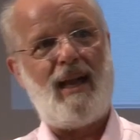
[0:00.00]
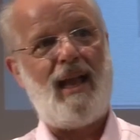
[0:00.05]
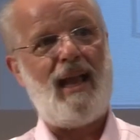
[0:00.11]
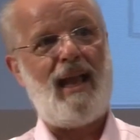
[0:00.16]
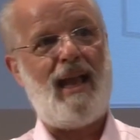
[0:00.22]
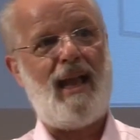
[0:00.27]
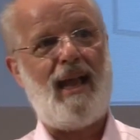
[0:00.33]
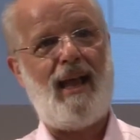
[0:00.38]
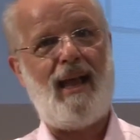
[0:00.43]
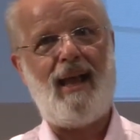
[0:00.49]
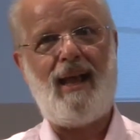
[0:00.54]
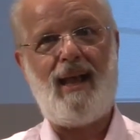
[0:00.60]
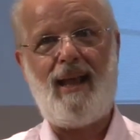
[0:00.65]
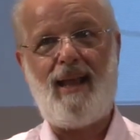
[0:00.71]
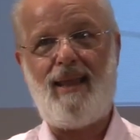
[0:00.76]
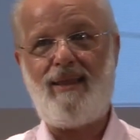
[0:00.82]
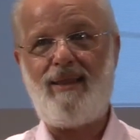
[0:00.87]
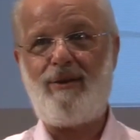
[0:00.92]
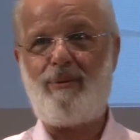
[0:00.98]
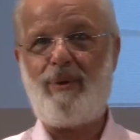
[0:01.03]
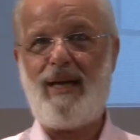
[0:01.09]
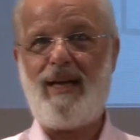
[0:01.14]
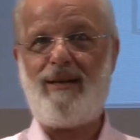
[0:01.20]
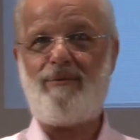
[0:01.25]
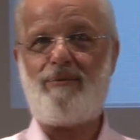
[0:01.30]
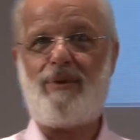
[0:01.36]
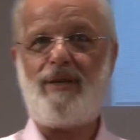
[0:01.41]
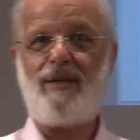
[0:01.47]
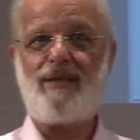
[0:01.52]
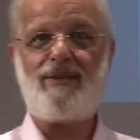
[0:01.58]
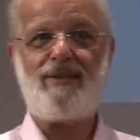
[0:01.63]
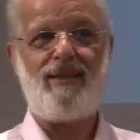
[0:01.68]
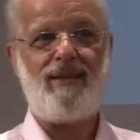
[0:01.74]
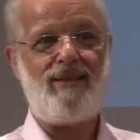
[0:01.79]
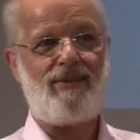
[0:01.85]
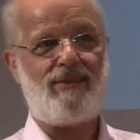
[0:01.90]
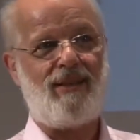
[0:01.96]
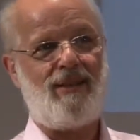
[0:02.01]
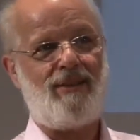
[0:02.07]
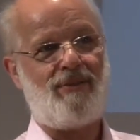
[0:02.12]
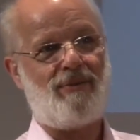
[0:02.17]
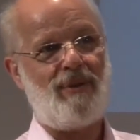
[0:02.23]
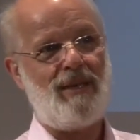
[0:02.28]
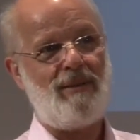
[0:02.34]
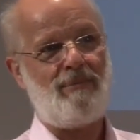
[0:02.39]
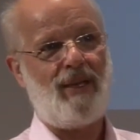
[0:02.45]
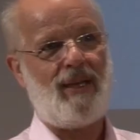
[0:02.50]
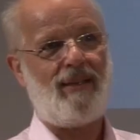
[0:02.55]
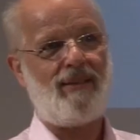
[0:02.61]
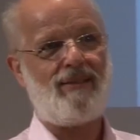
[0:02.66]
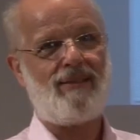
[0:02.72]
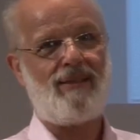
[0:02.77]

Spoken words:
And the way it works is the 3 belt